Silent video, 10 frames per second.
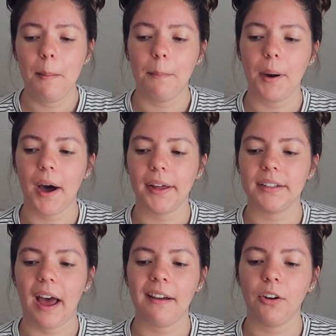
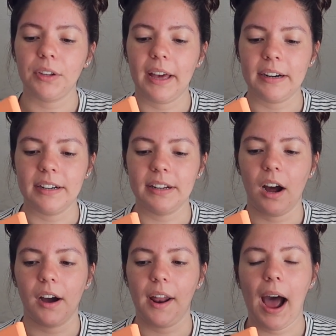but I've only edited
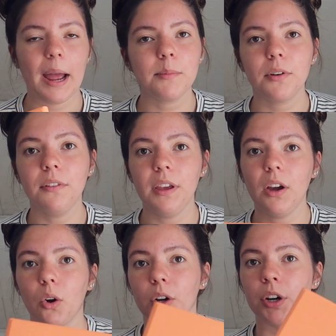on iMovie
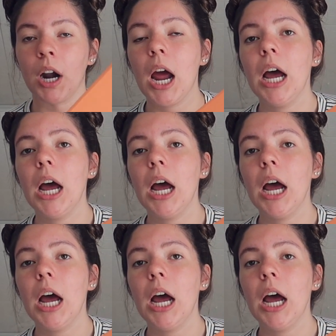or